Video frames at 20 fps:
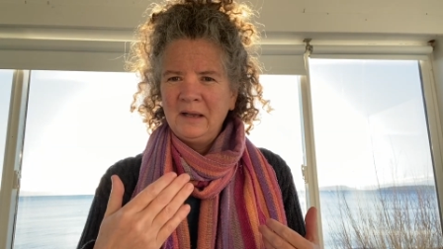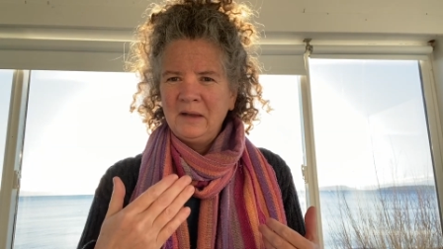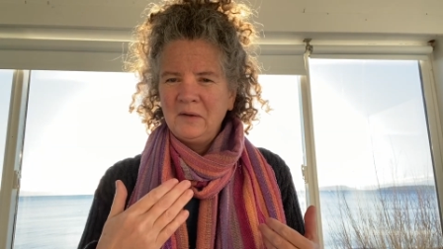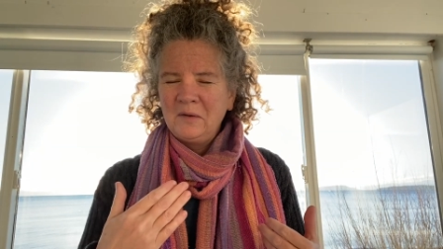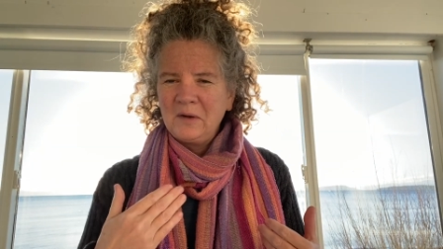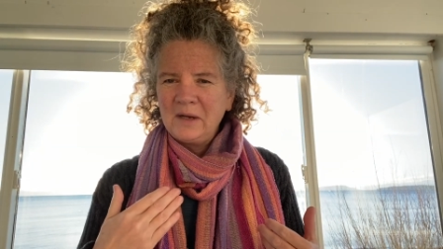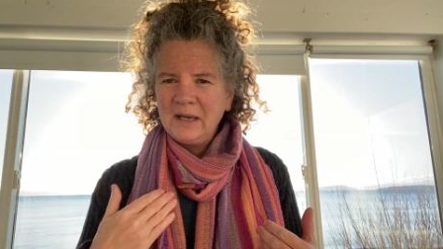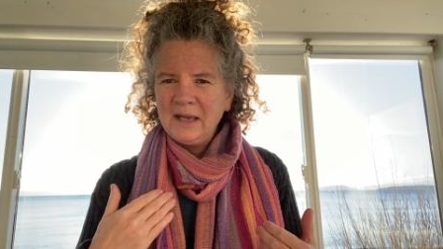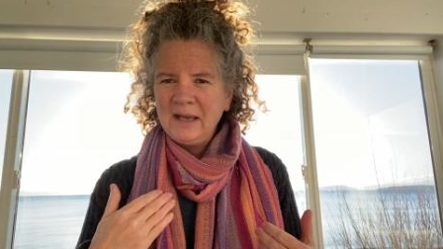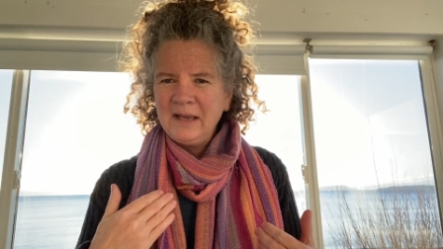
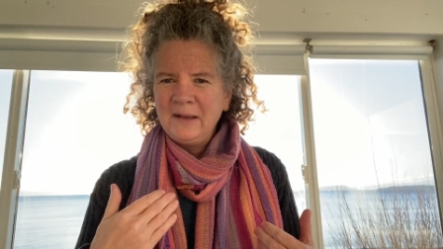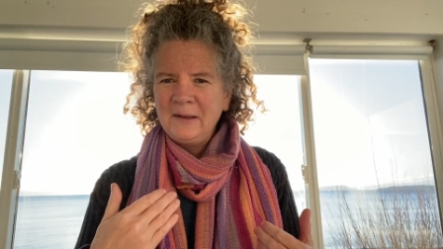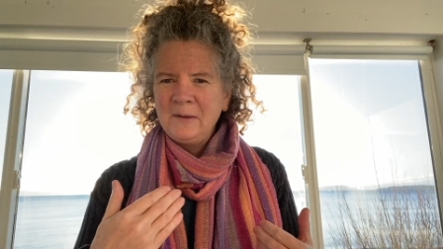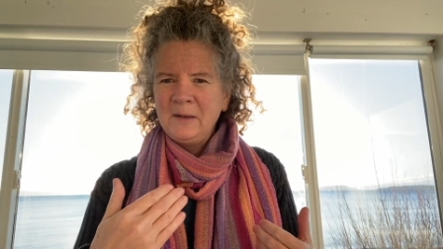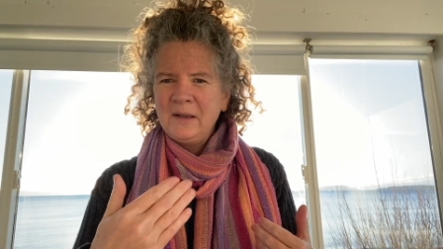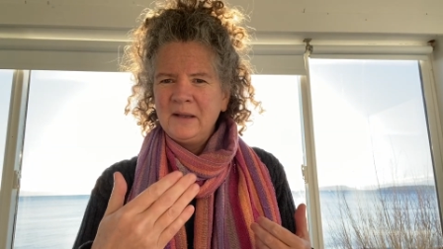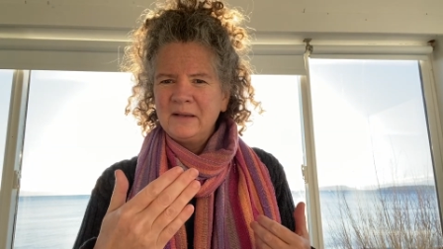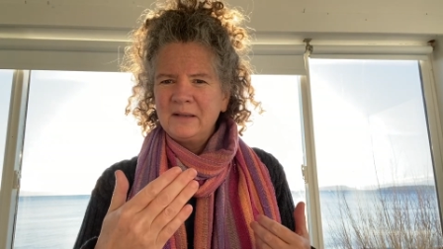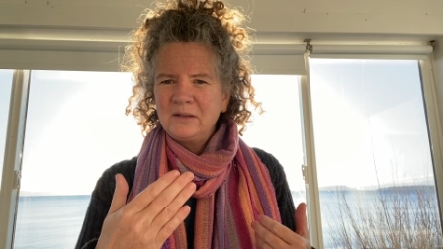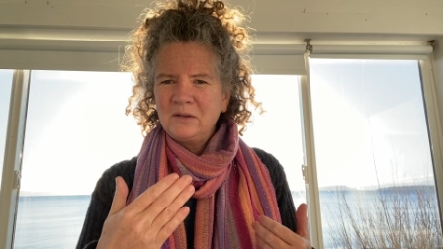Okay.
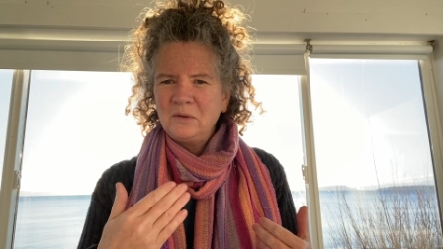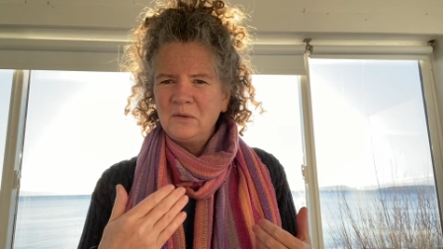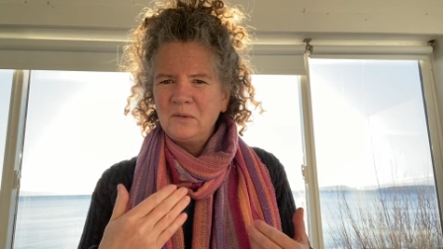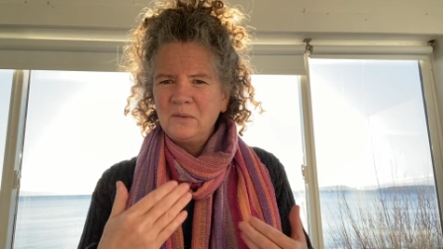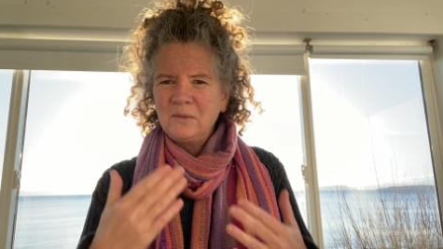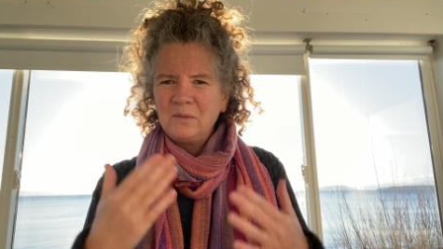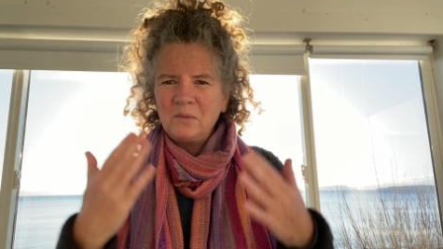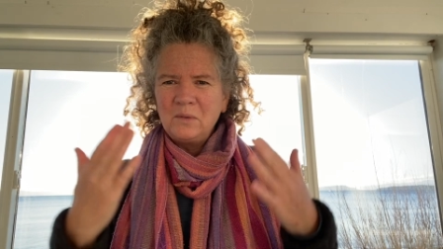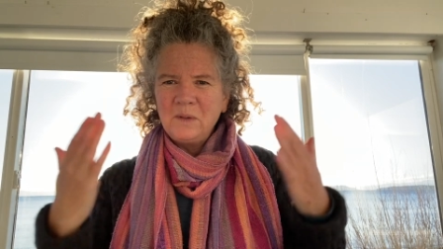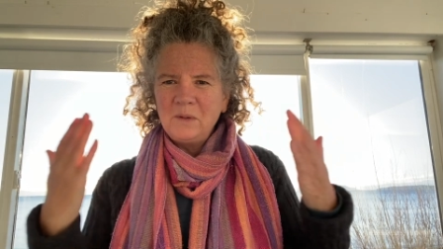So
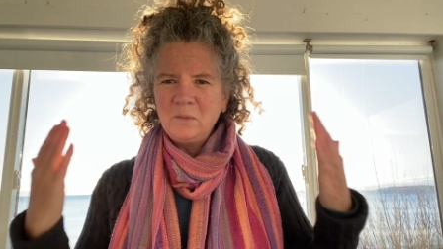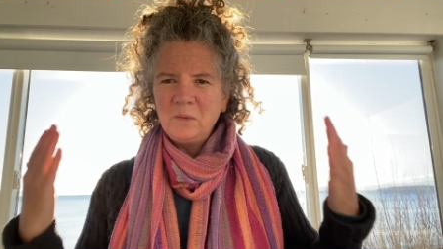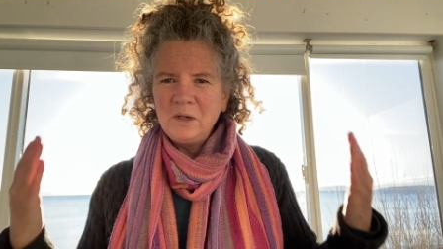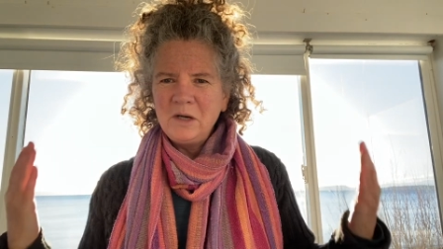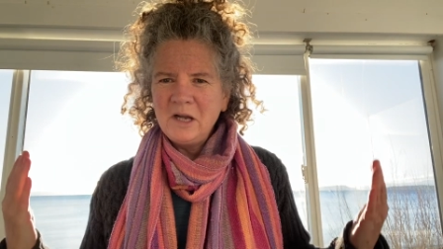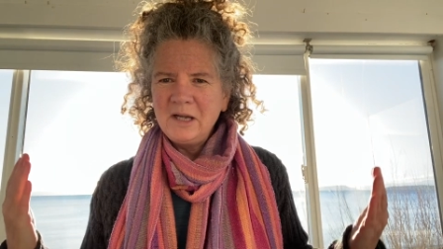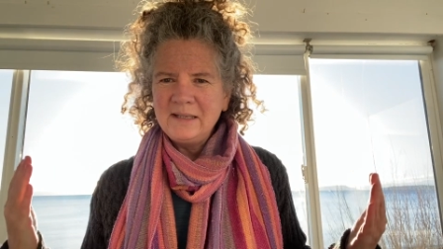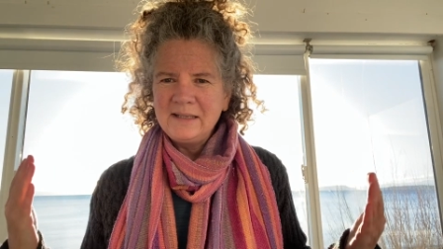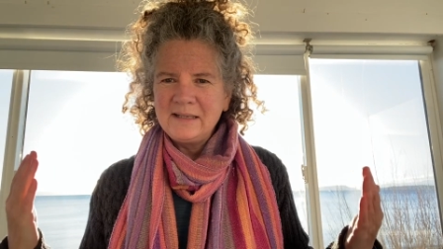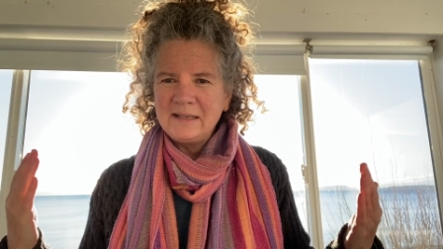we're
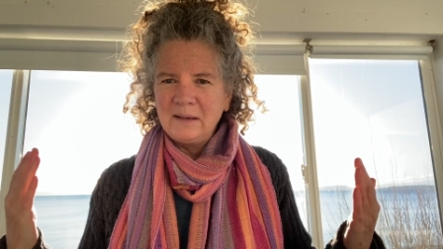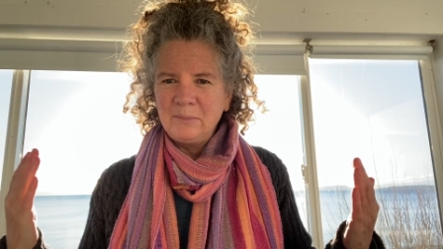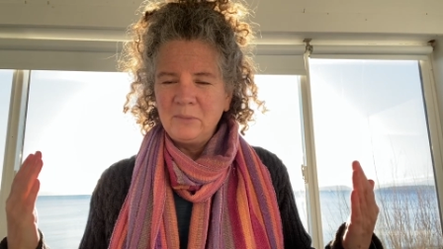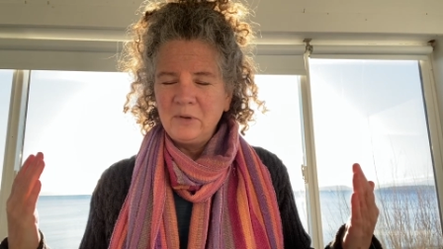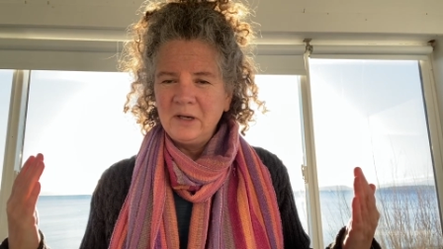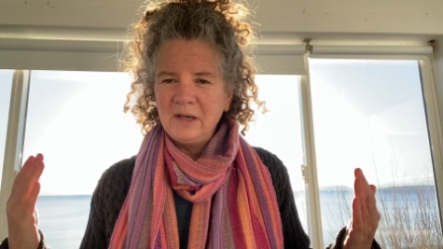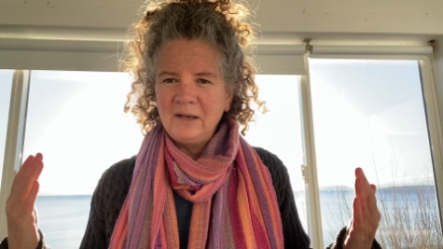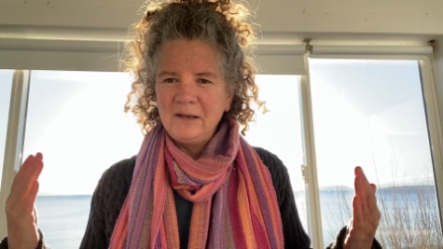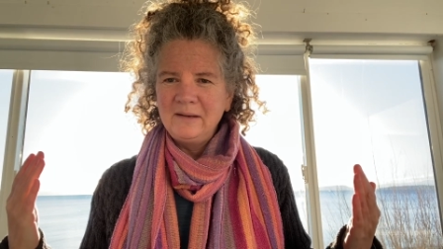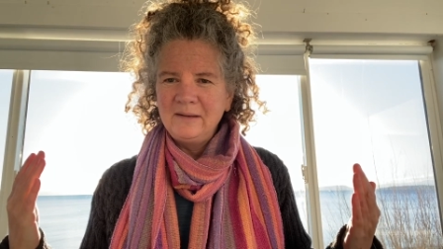not
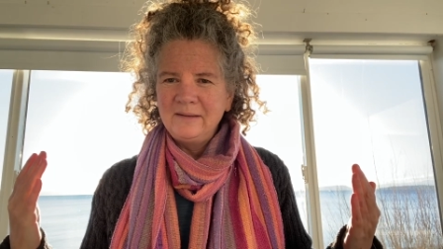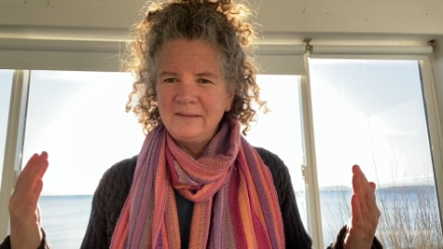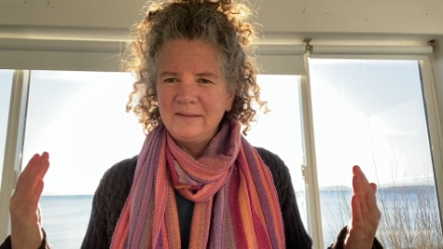separate.